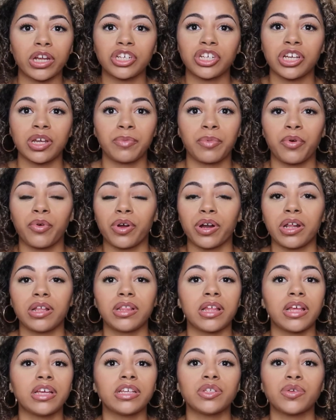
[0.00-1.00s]
and shampoo or
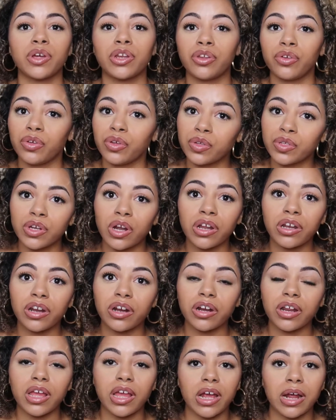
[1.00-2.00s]
anything. So I do use it on
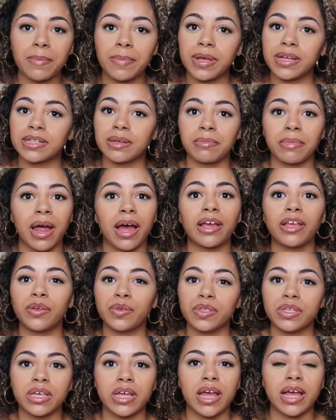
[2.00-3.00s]
dirty hair because I'm not
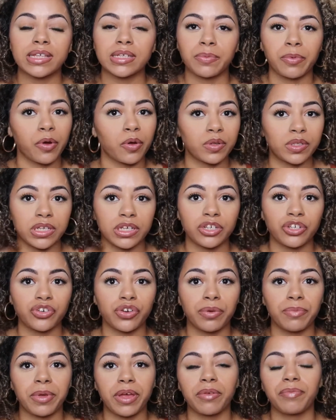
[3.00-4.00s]
using it as a protein
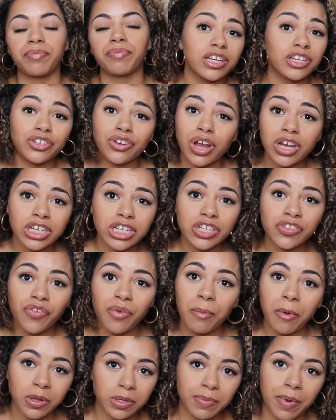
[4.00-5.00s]
treatment. The instructions for
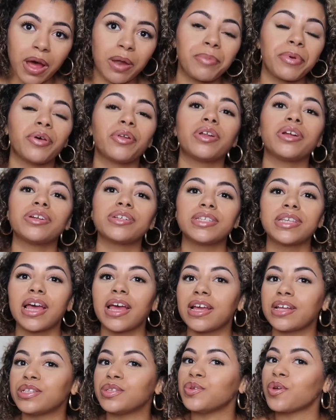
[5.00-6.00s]
most bond builders
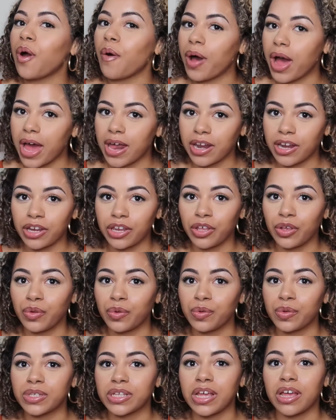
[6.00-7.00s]
say to go ahead and
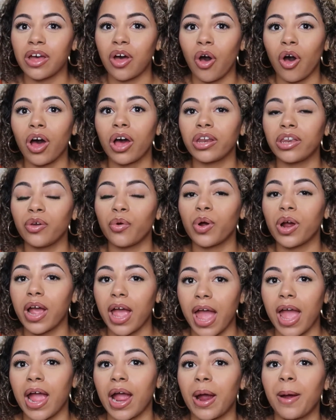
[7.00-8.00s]
use it on your
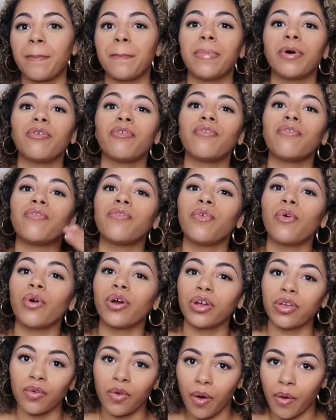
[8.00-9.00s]
hair before
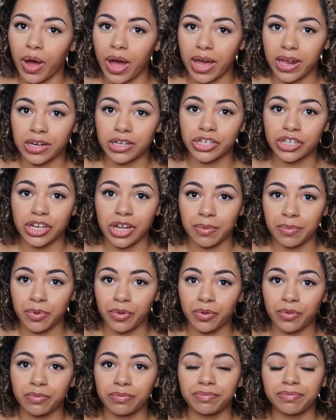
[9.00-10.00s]
you go ahead and shampoo.